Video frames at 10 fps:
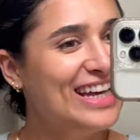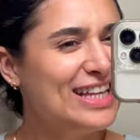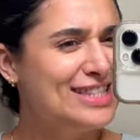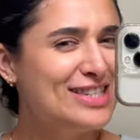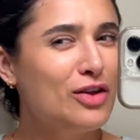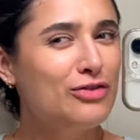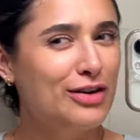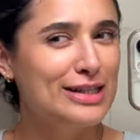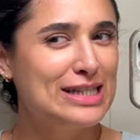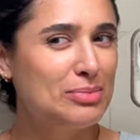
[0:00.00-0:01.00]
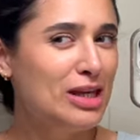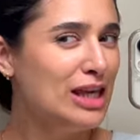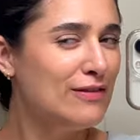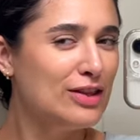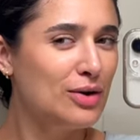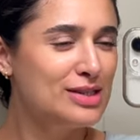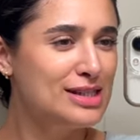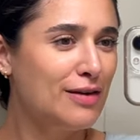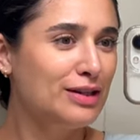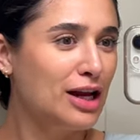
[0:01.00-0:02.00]
it's still fun to me, even though it's
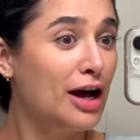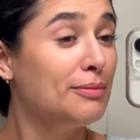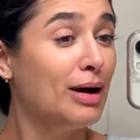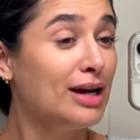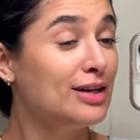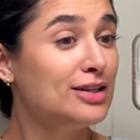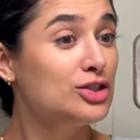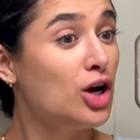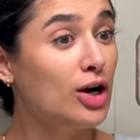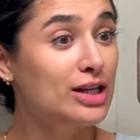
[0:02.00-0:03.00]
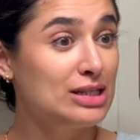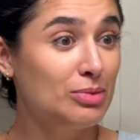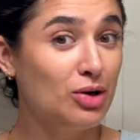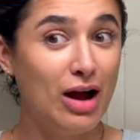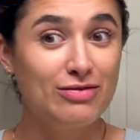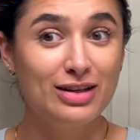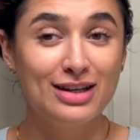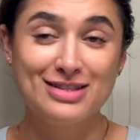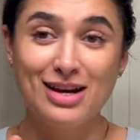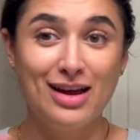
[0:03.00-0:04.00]
definitely not my target demographic.
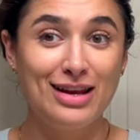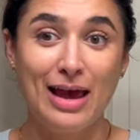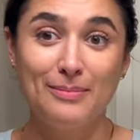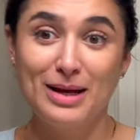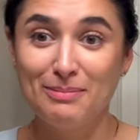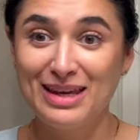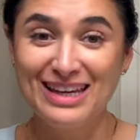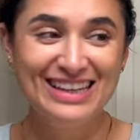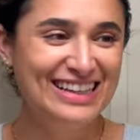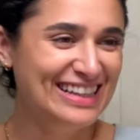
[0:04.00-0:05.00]
It's not aimed at me,